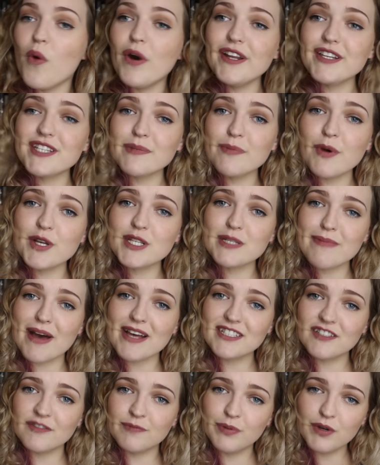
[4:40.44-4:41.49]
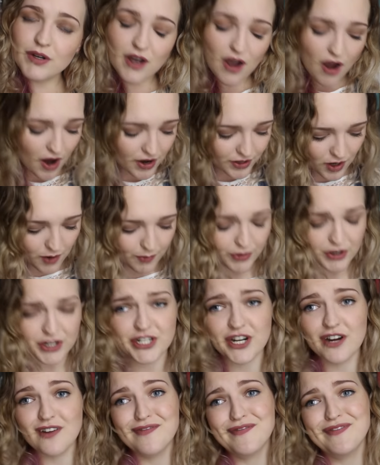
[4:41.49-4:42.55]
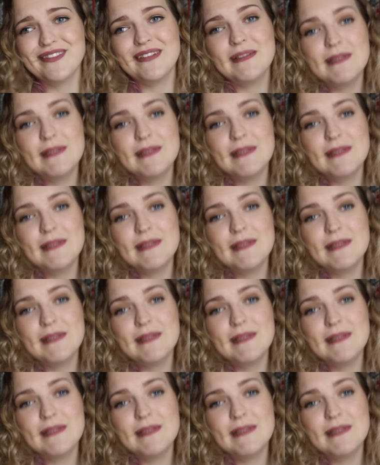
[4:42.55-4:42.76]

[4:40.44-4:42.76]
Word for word: What is the most massive book on your bookshelf?